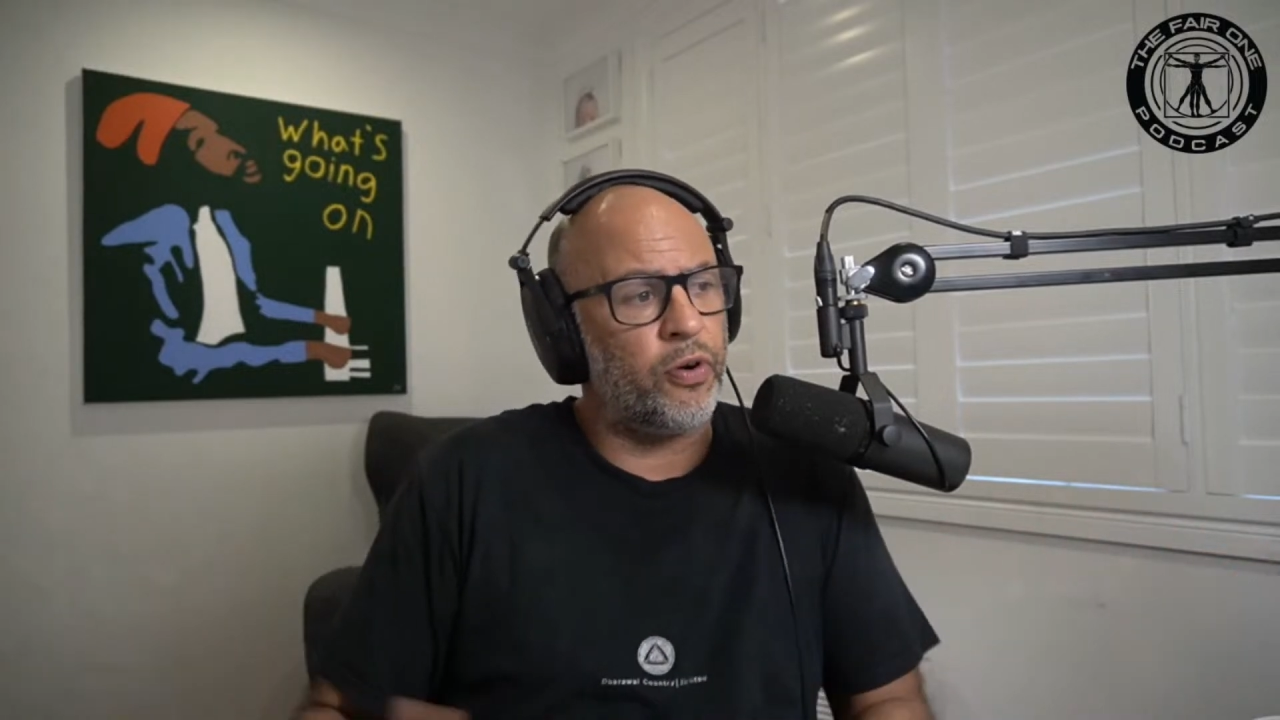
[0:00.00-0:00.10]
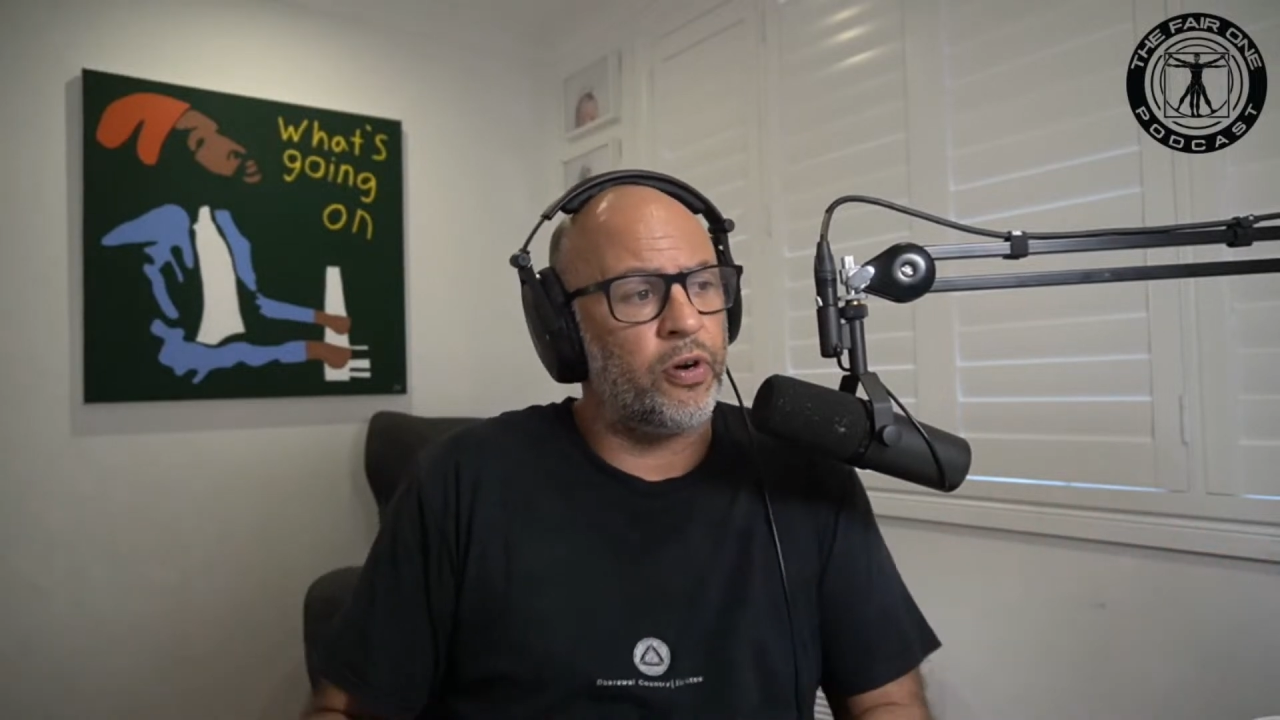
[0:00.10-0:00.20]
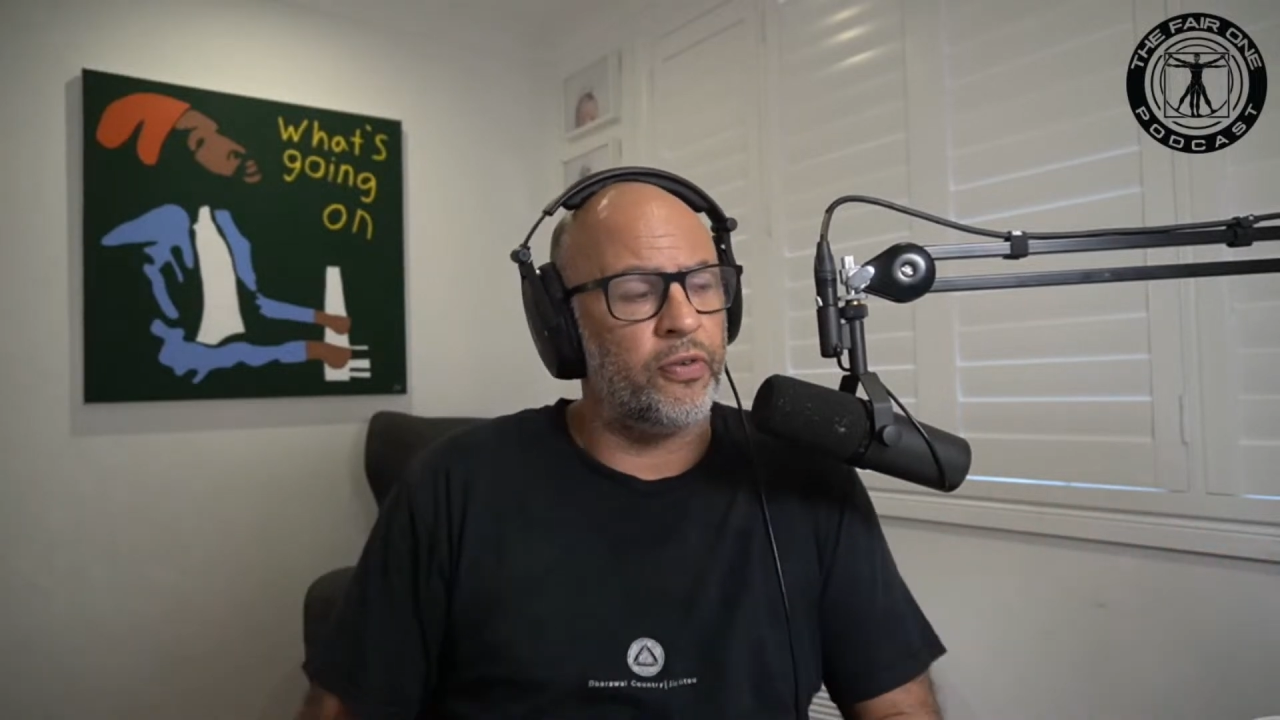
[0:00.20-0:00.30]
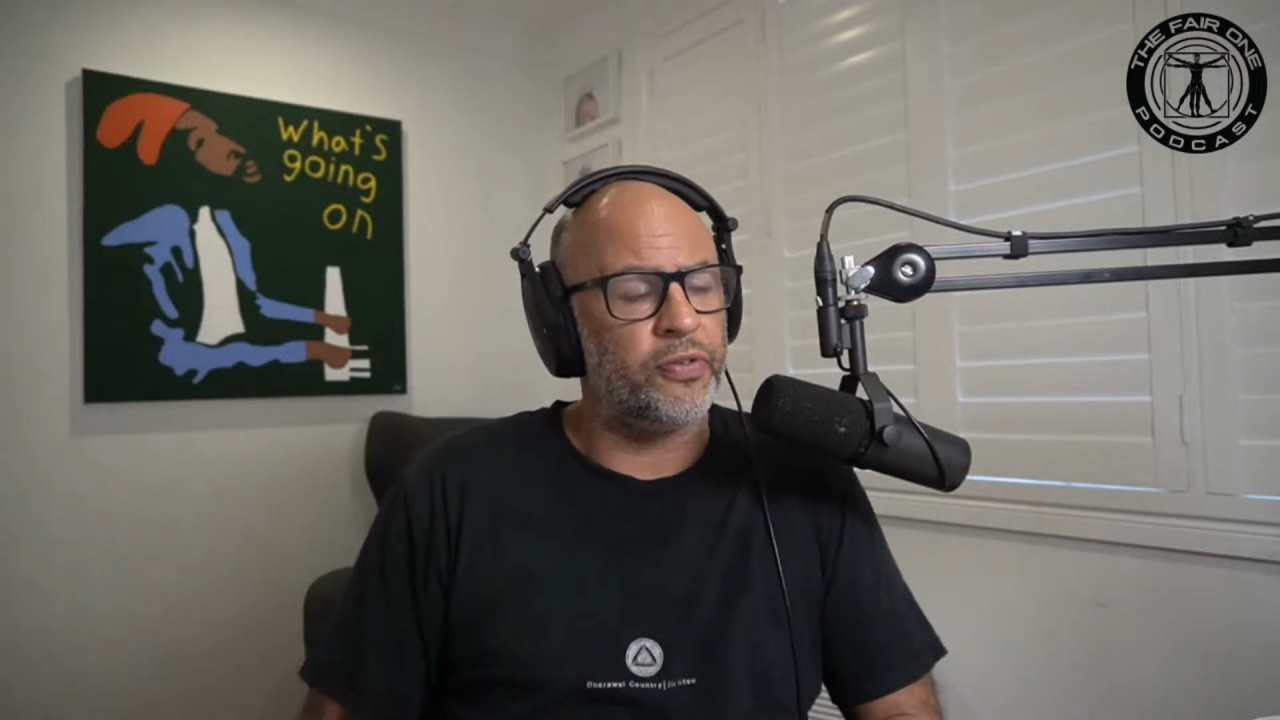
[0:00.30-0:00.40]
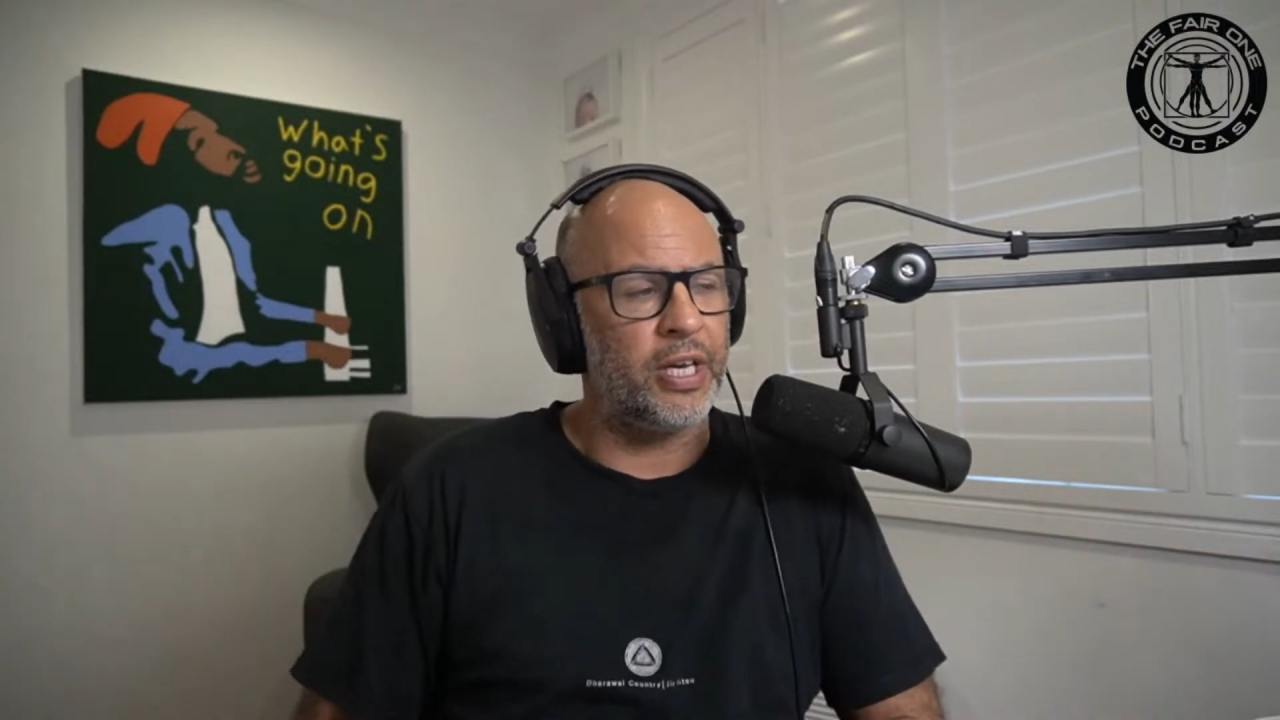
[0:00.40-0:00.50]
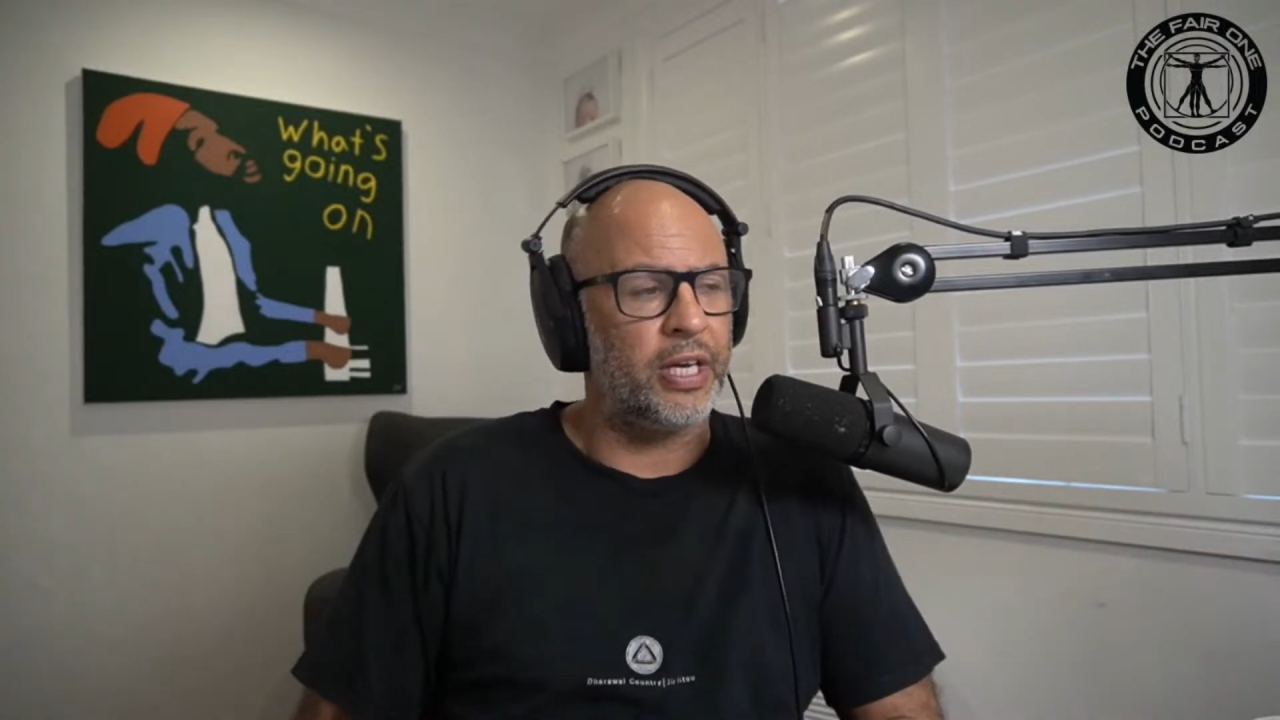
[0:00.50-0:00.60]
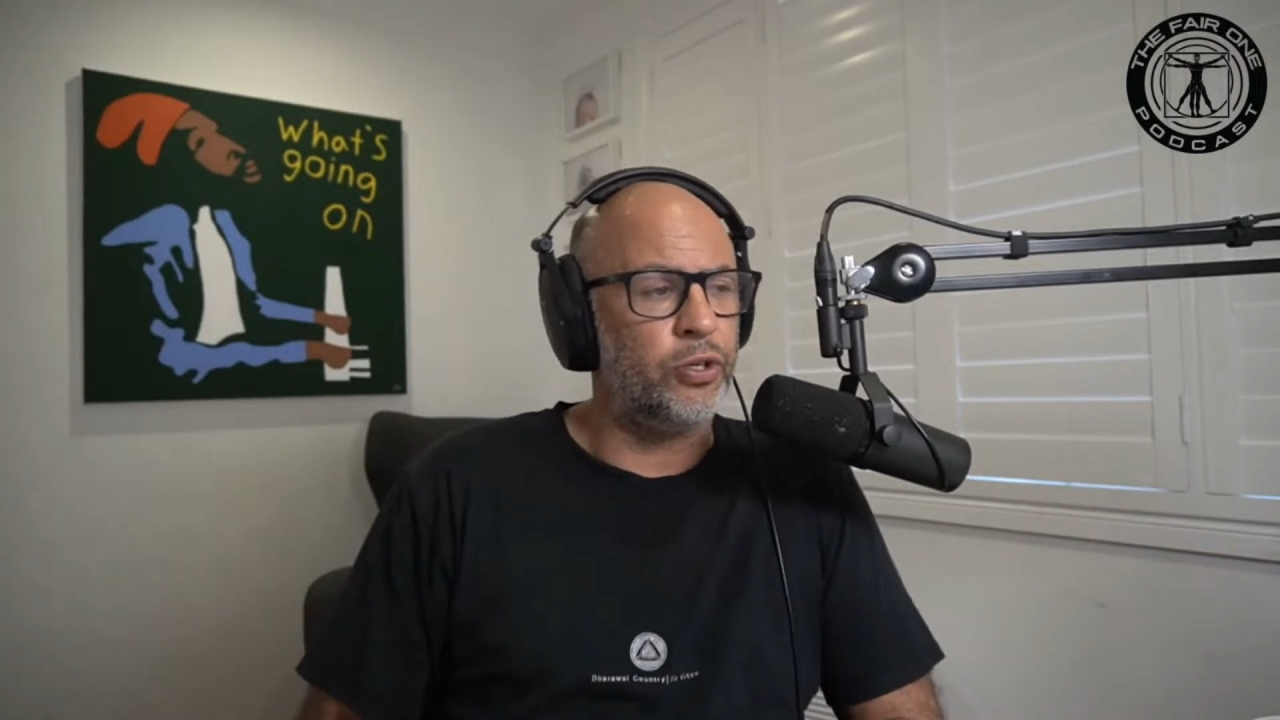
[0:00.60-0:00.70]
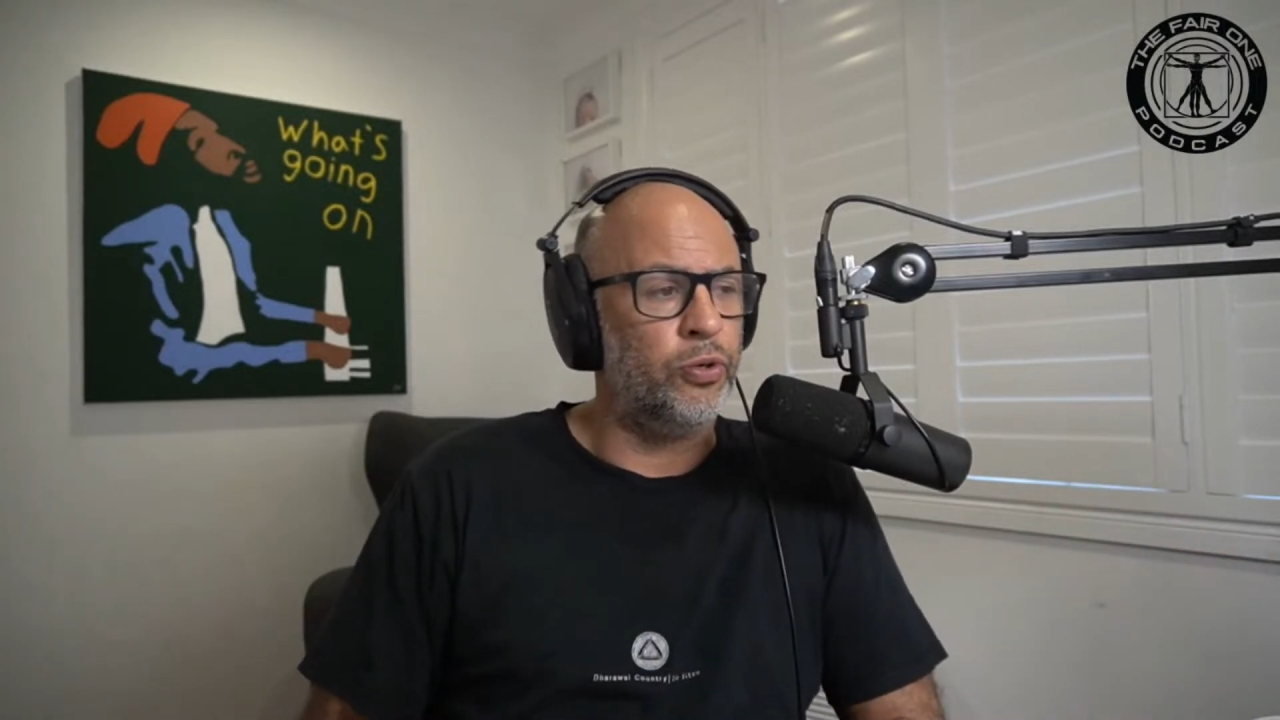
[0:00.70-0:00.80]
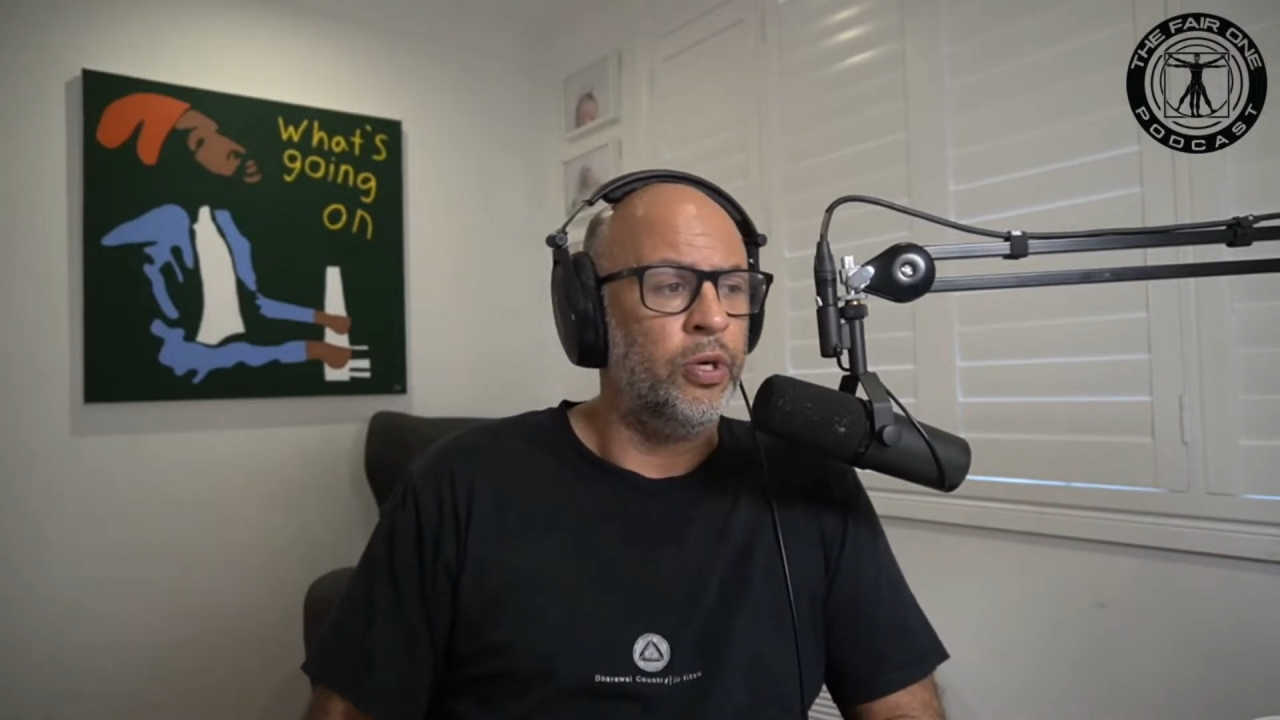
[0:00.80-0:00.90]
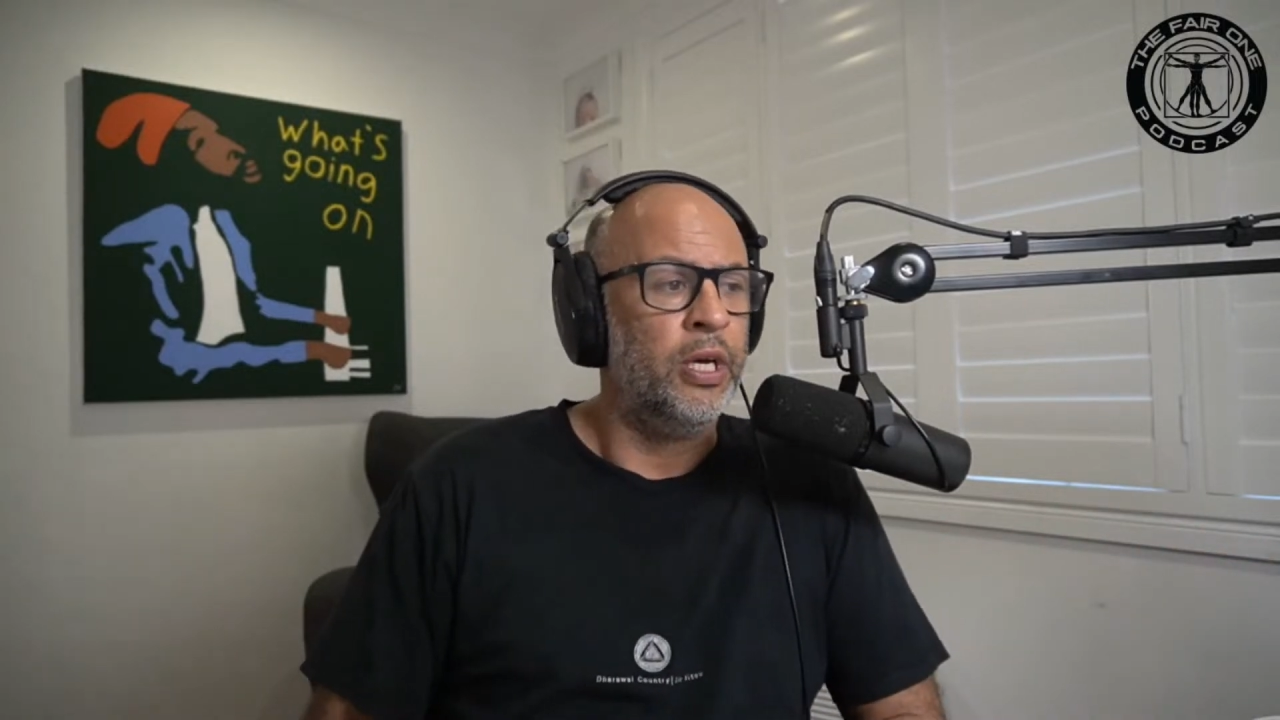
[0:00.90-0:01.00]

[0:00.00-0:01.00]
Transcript: Volkanovski can do.